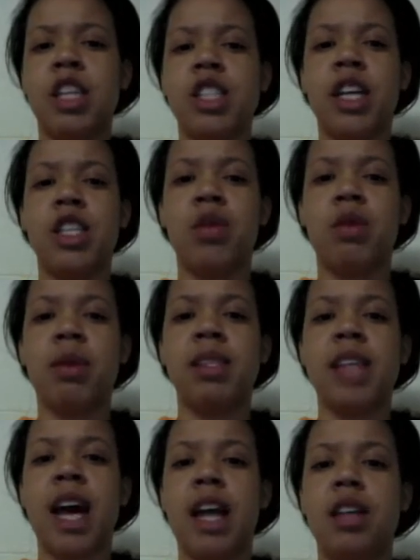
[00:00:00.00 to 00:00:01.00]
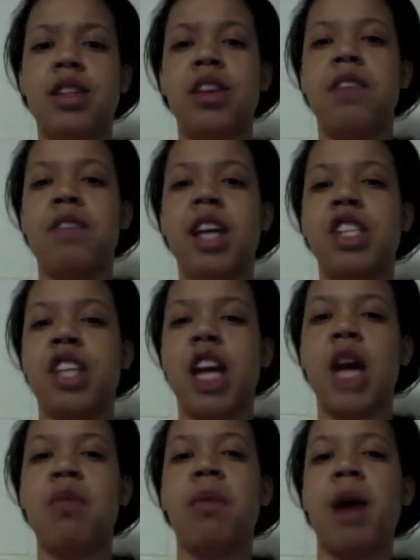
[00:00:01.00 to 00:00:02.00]
change in women's attitude and fashion
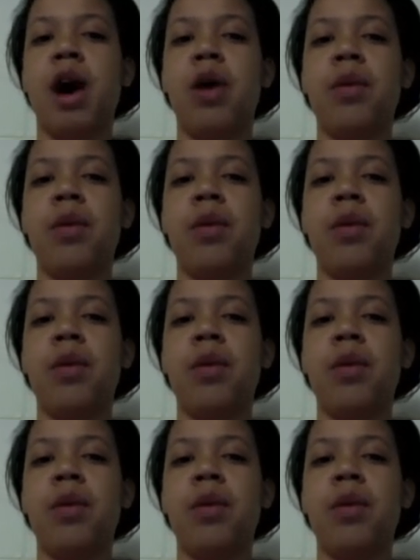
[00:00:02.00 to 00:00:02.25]
came about.